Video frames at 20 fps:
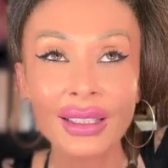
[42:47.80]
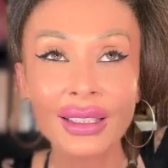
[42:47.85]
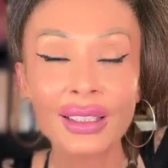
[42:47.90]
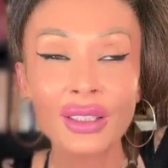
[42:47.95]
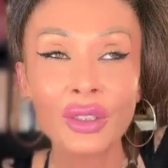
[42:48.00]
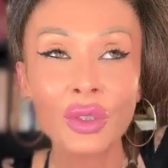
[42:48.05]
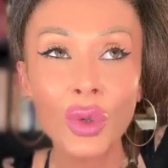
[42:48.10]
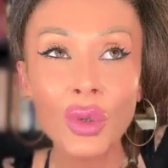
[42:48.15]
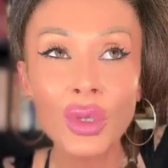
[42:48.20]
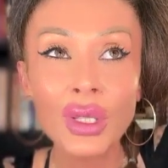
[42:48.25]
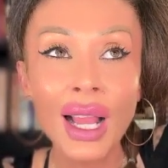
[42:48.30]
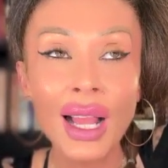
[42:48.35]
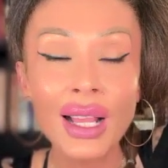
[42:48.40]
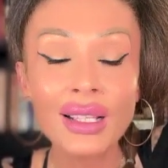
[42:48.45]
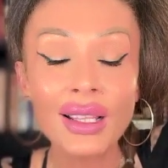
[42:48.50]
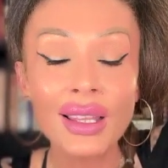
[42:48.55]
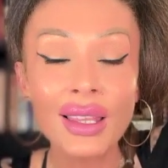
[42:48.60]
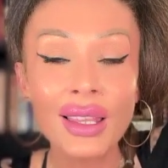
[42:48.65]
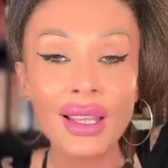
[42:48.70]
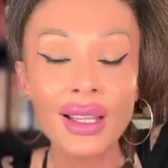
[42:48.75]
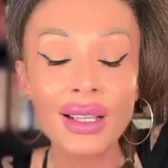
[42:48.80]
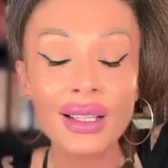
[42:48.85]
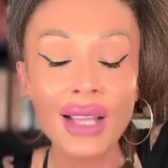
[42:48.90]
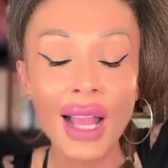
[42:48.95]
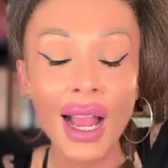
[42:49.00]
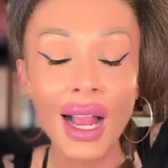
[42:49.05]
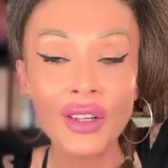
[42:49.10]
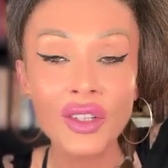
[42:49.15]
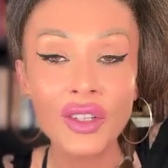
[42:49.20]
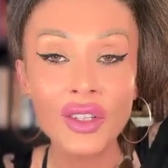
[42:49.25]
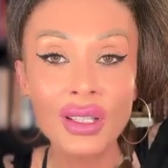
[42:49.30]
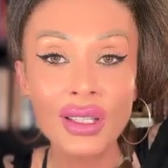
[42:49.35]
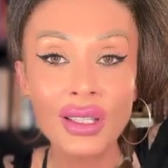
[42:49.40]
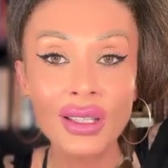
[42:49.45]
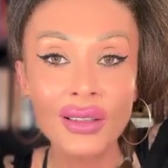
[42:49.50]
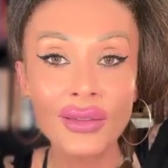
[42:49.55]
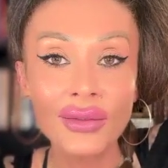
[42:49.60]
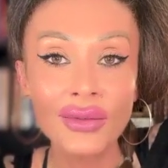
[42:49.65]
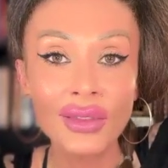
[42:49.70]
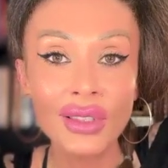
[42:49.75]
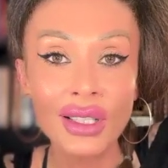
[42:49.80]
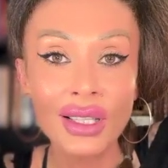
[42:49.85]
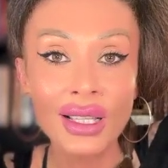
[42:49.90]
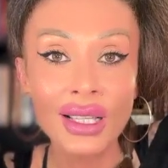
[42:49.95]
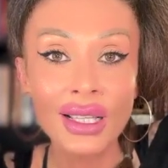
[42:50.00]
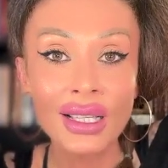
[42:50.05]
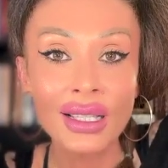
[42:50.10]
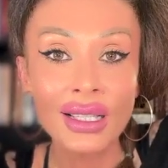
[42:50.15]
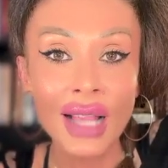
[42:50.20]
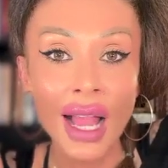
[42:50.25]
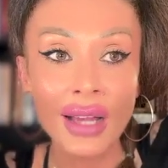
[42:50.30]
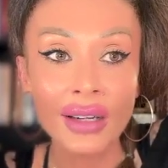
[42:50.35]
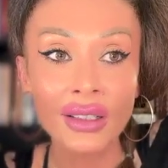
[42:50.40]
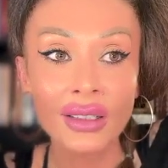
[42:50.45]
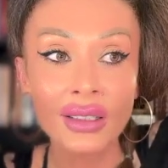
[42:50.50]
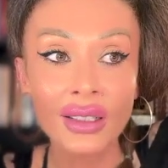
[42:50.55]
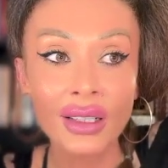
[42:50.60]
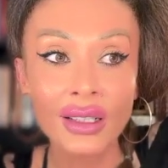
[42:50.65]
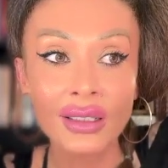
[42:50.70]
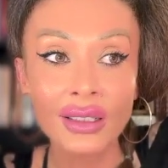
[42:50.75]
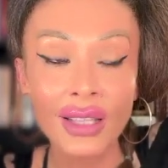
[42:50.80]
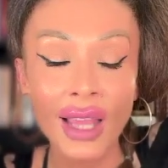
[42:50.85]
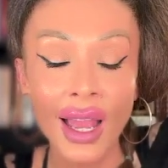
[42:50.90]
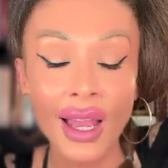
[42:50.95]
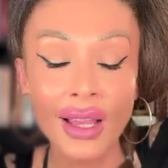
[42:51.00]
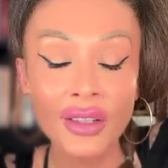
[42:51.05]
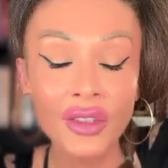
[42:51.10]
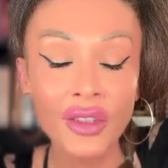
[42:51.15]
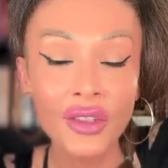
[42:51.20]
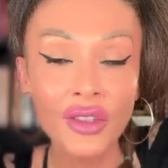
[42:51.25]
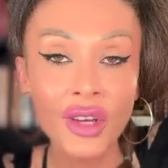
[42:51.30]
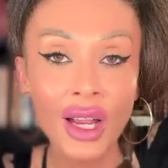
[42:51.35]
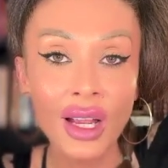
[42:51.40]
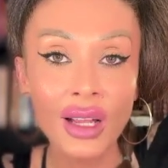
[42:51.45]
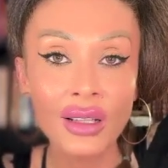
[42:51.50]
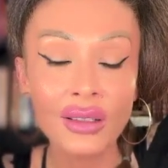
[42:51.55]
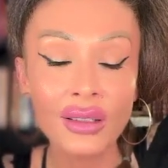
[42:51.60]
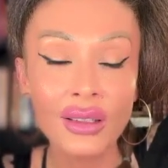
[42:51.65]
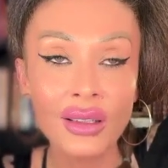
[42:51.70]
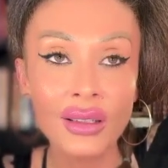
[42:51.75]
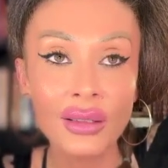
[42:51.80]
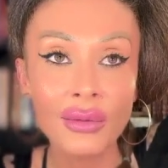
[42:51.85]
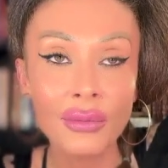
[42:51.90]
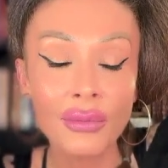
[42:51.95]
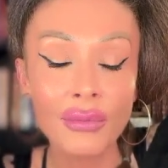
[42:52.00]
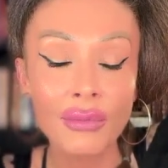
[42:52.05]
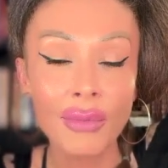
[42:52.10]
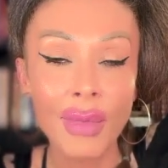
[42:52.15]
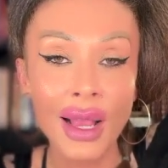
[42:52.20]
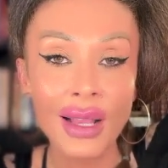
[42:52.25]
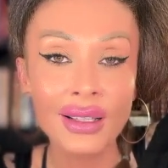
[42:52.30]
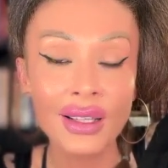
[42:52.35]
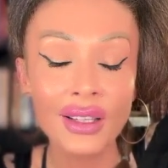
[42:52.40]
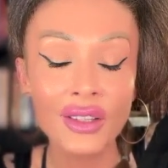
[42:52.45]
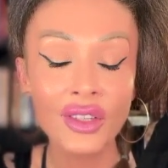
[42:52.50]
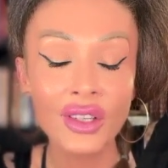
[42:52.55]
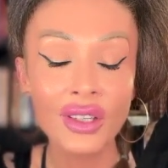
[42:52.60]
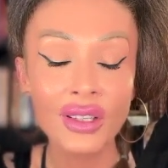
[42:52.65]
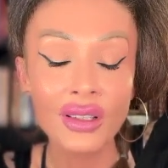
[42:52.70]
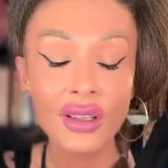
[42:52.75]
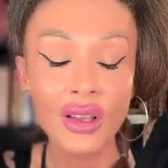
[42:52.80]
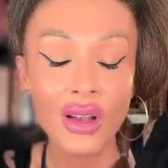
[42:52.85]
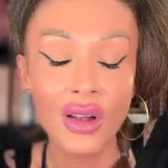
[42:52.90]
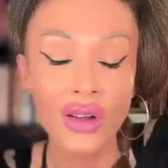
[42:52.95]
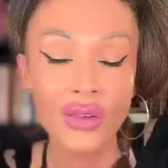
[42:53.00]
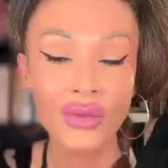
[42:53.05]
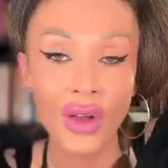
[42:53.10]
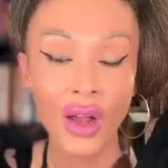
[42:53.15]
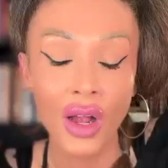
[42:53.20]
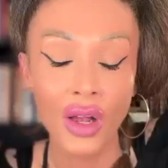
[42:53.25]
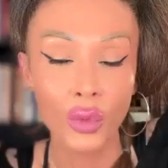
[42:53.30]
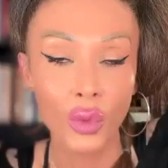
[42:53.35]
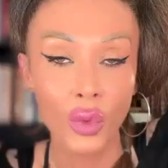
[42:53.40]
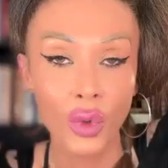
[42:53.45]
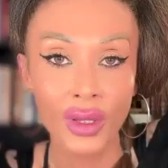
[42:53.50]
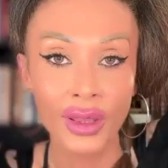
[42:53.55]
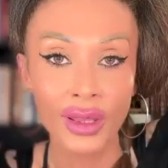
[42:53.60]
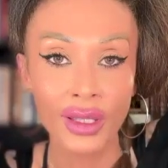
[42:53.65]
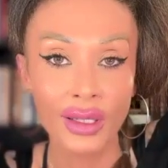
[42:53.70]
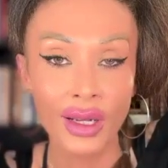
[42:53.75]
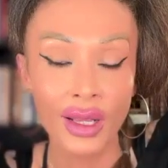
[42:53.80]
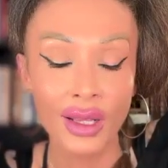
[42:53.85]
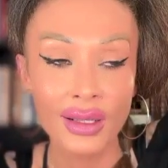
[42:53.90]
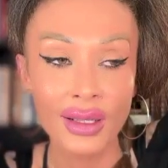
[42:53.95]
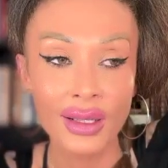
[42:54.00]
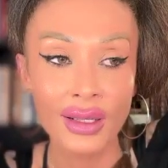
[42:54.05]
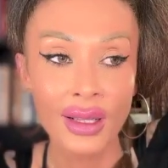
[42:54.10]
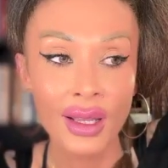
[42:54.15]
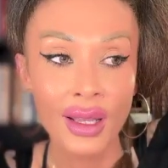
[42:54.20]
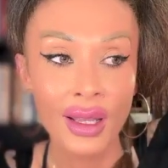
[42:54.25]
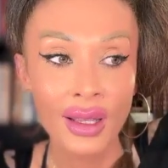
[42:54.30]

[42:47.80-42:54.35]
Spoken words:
Those kinds of things actually give the Saturn in Cancer child's messages of unworthiness.